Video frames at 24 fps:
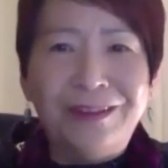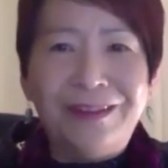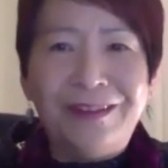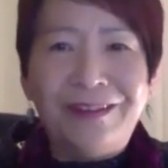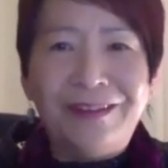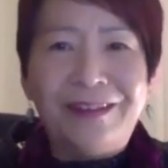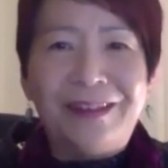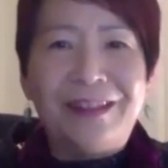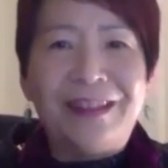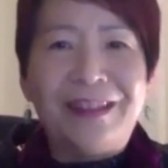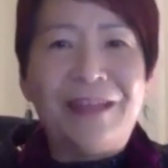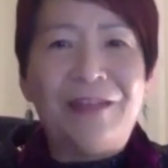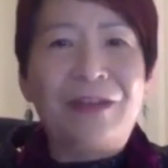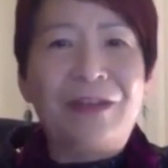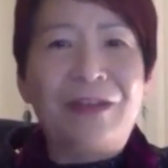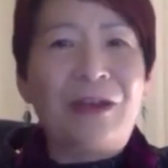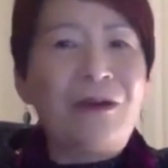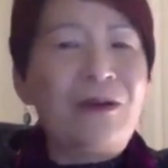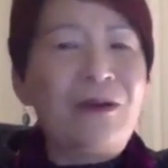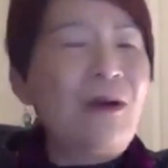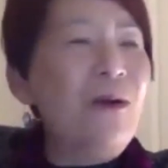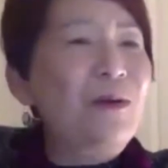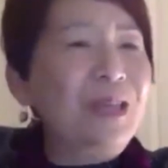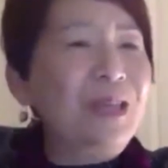And they'll
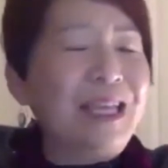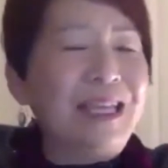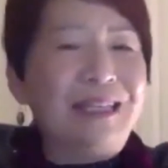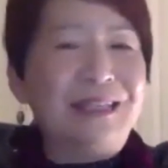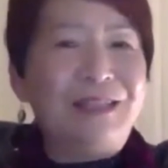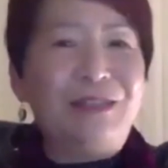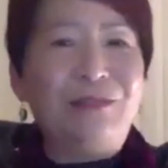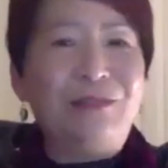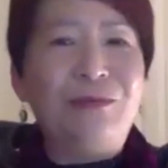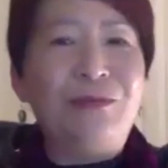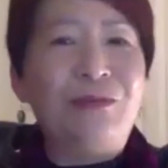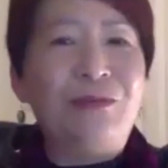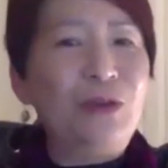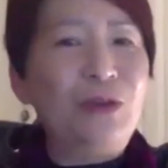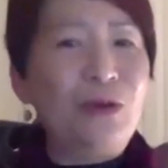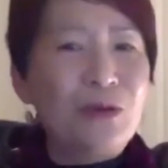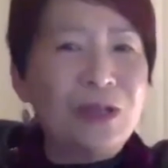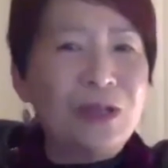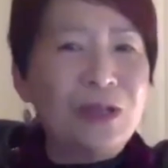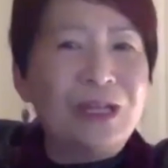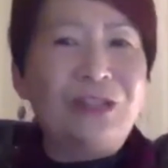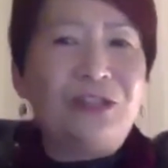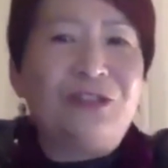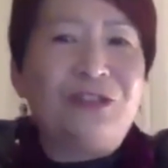go, oh yes, you know,
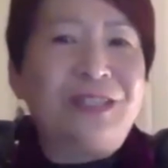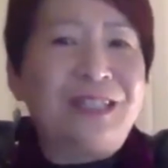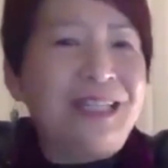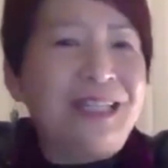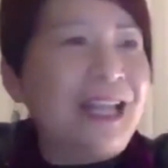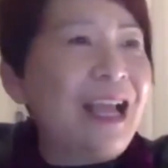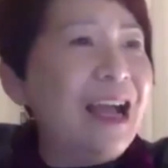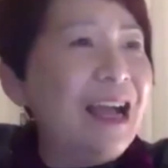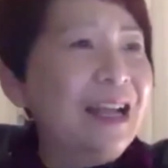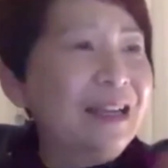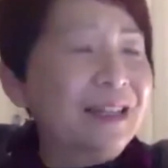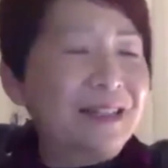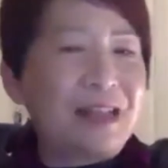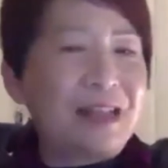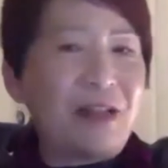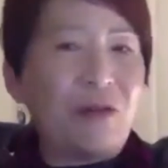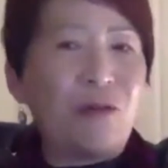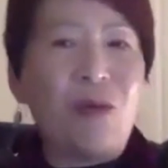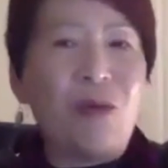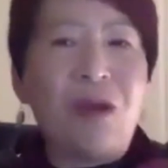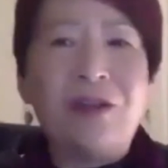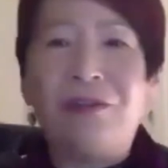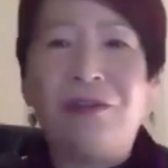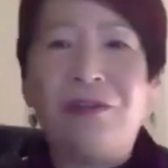you're an interesting artist, I
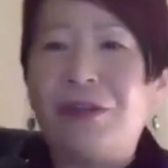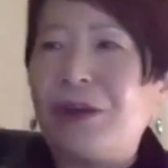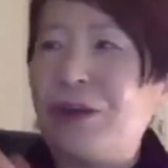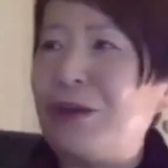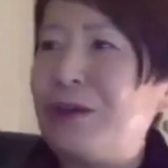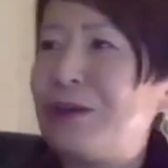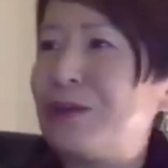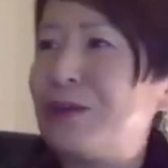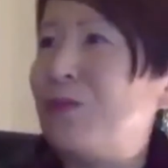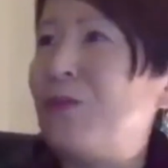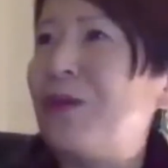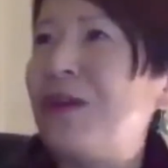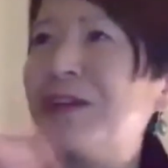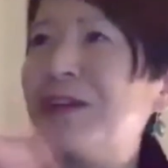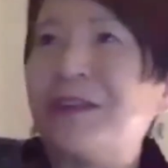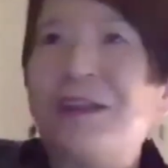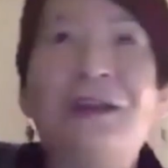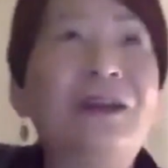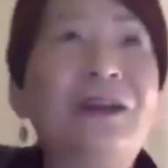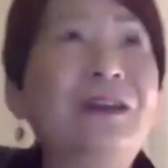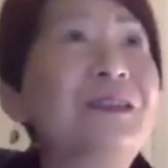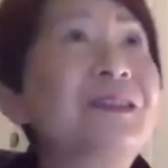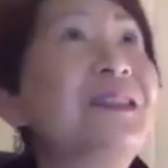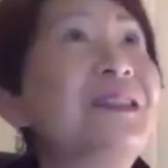one of those,
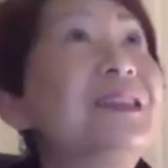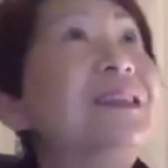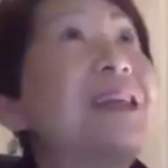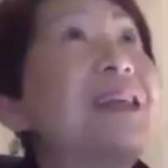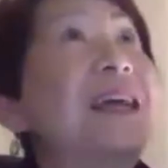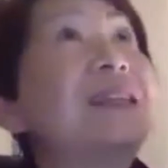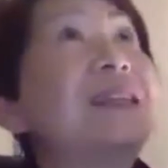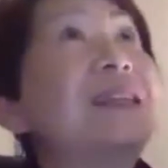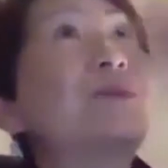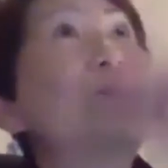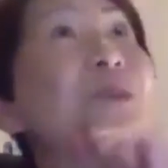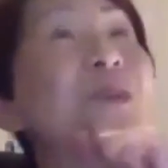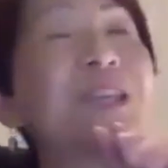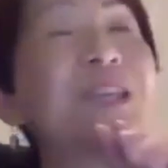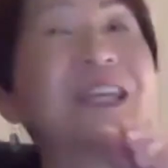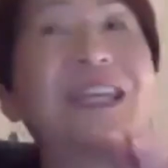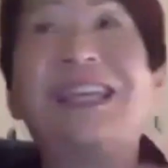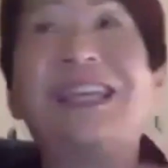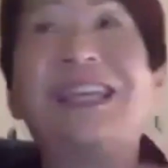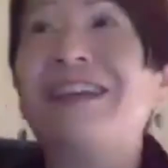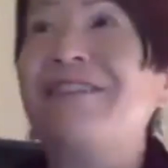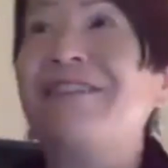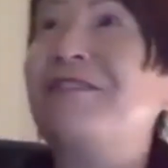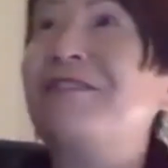and dance work
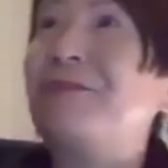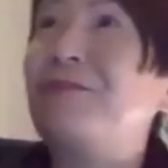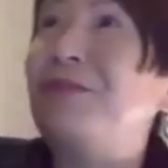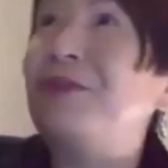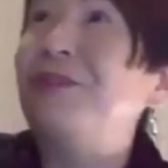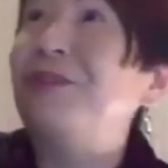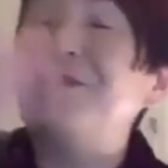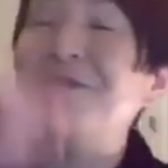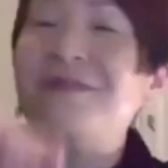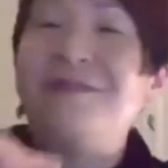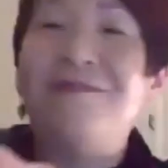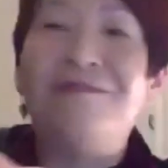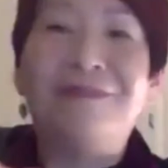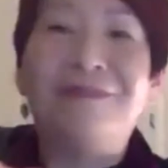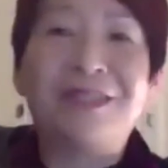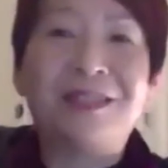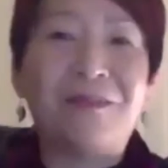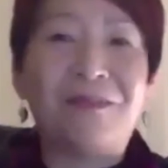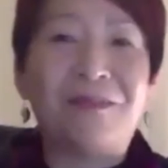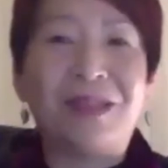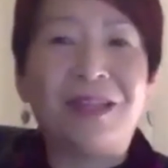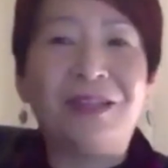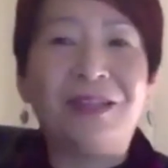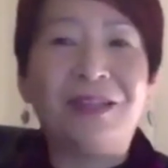here, and a bit of
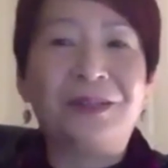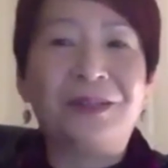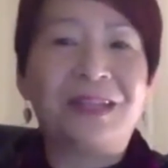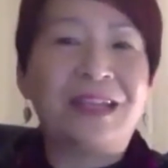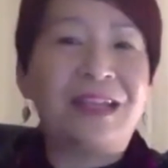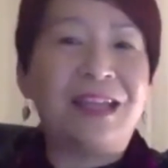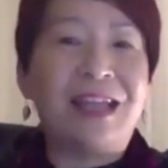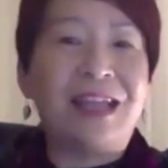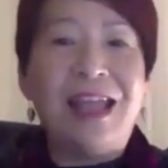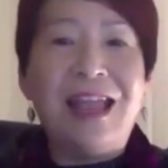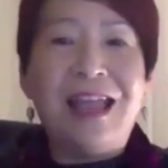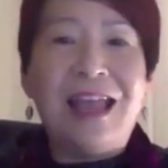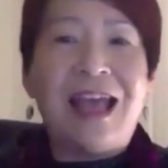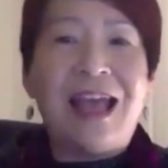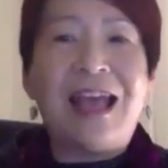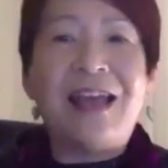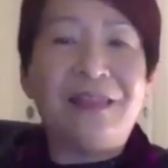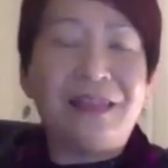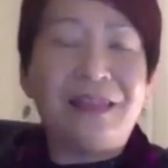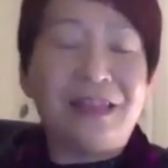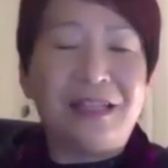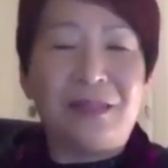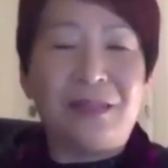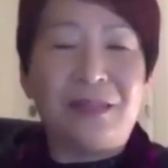something else there,
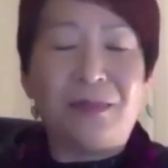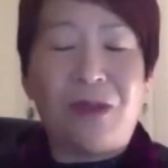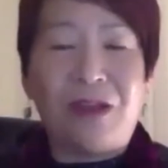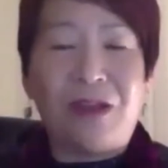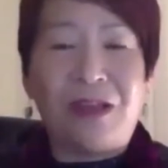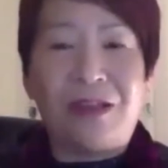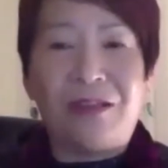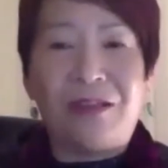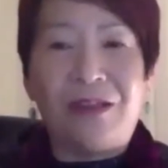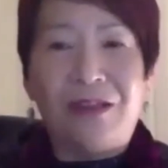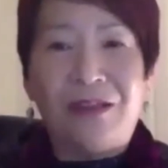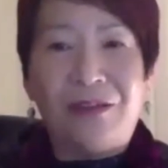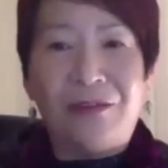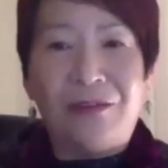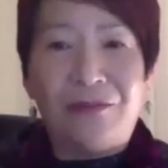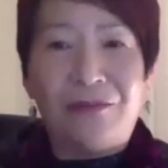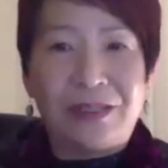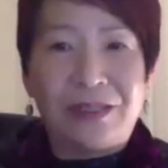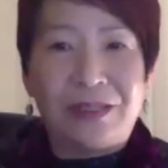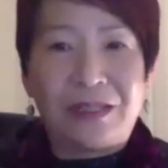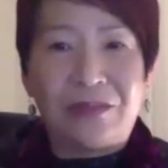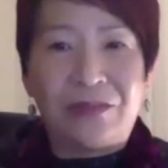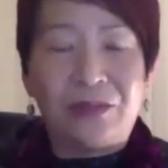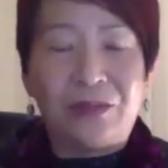and there's my
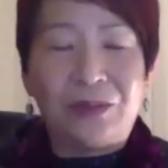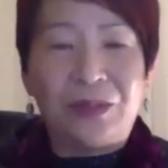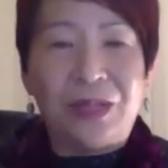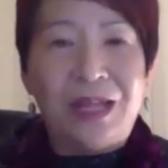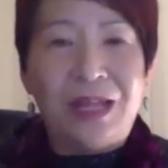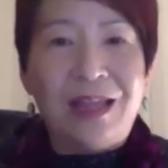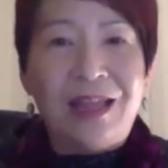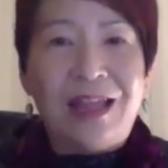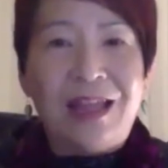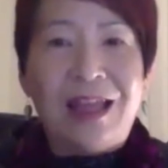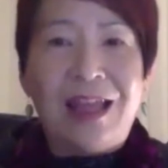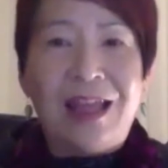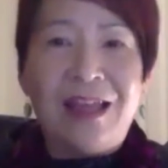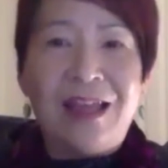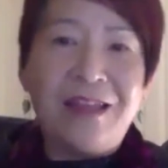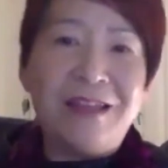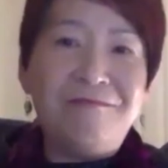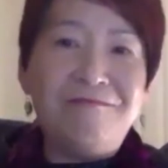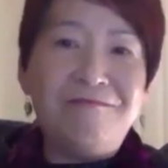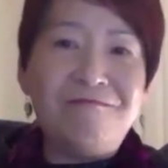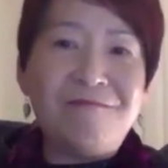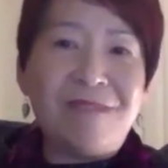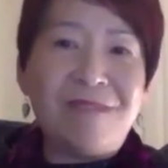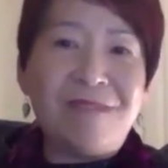festival.
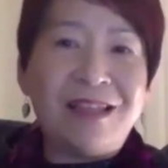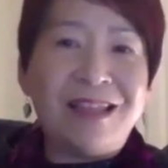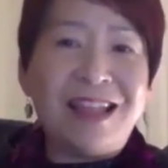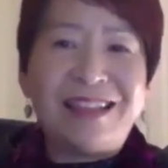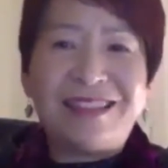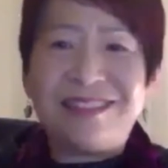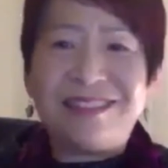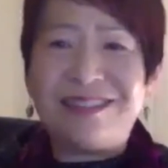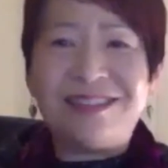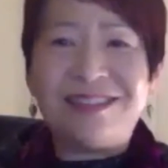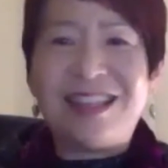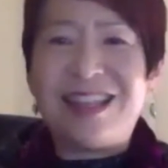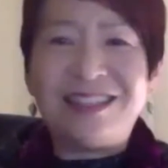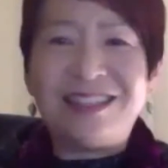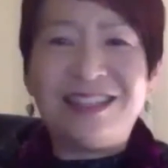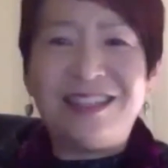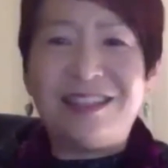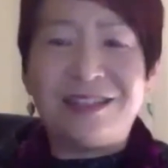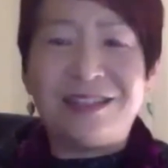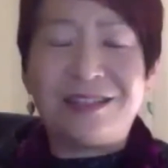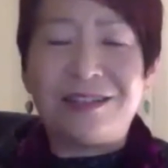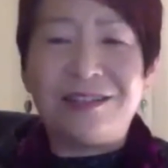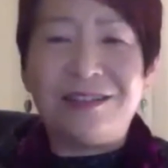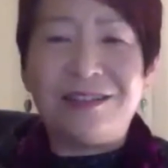And that's
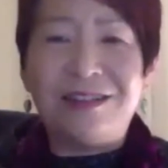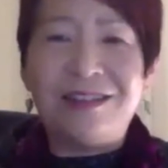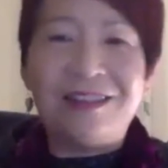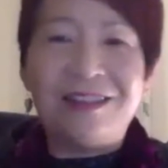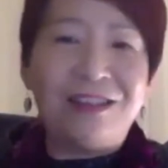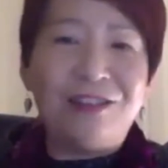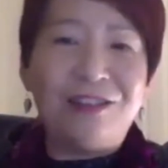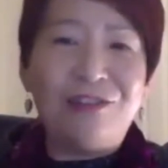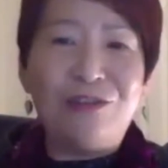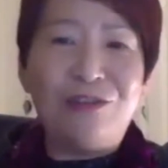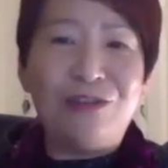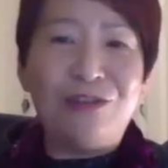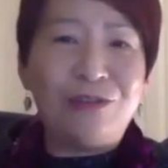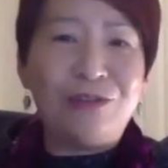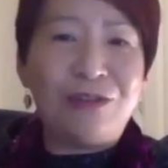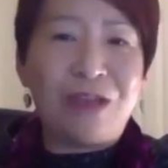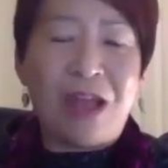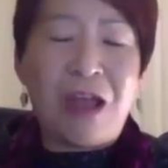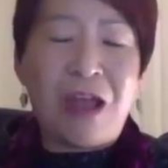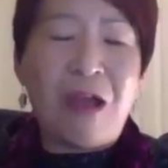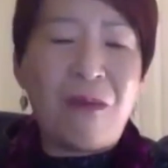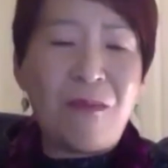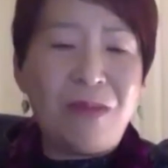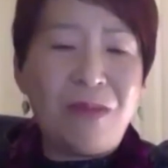it. And then you
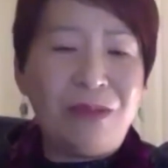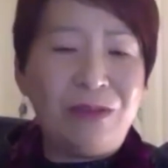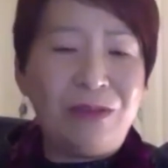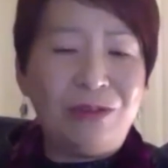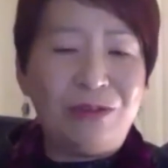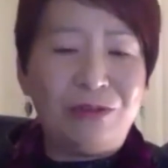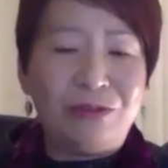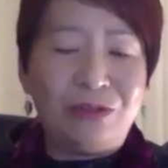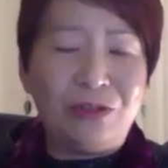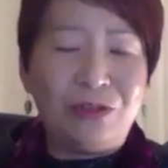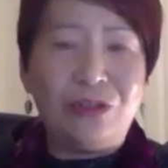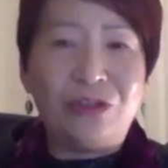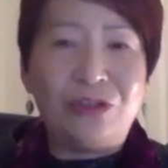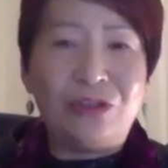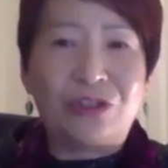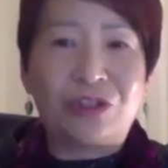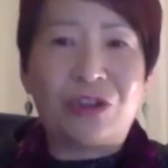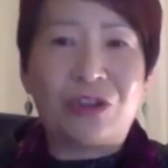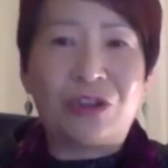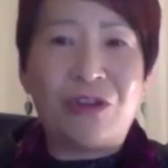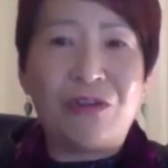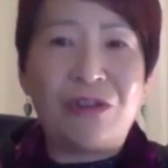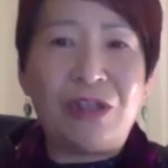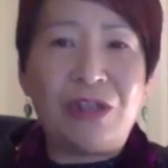come and you do your
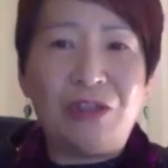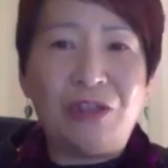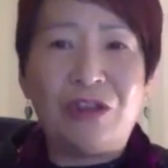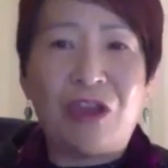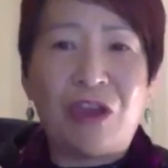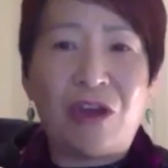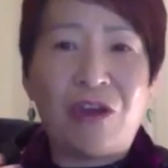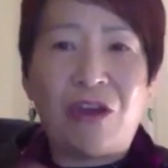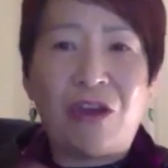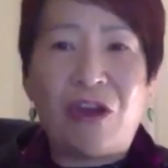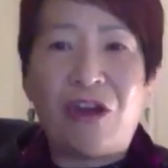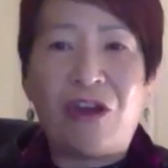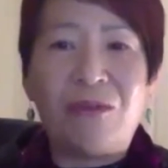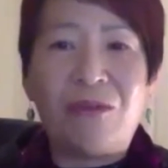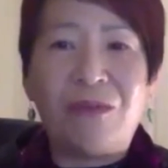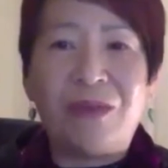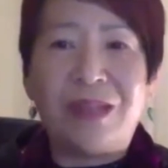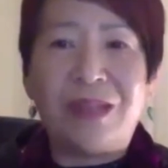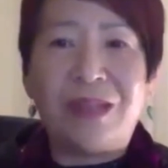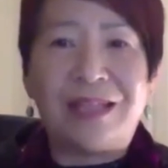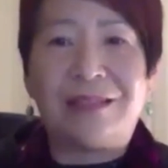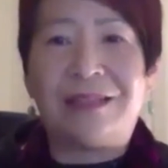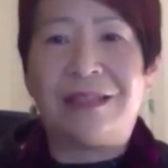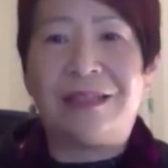show, and then you go home,
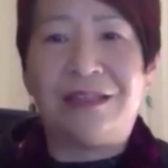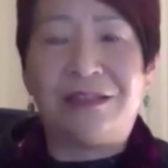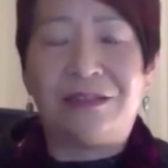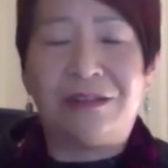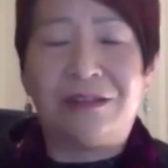and that's it.